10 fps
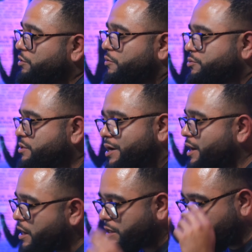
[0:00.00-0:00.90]
losing your
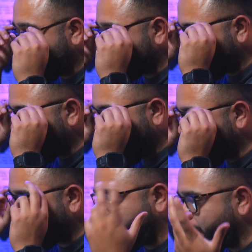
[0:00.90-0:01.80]
hair and unless you're
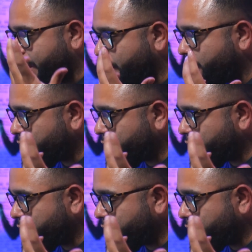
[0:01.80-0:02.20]
like thinning out.